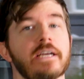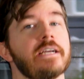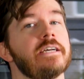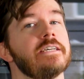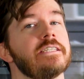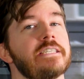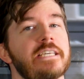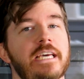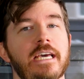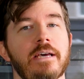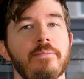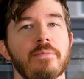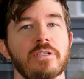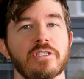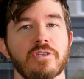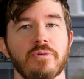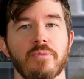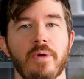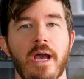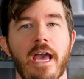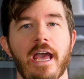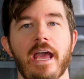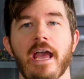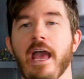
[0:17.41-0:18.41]
because Kim is
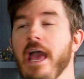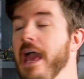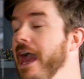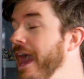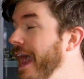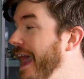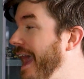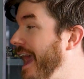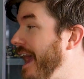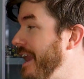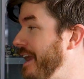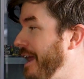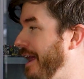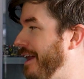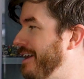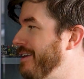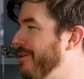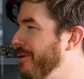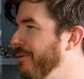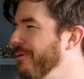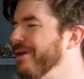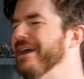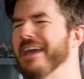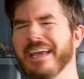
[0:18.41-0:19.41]
away, and
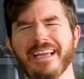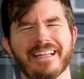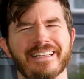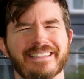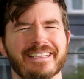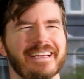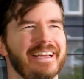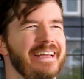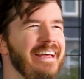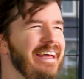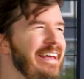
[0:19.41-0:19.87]
wait.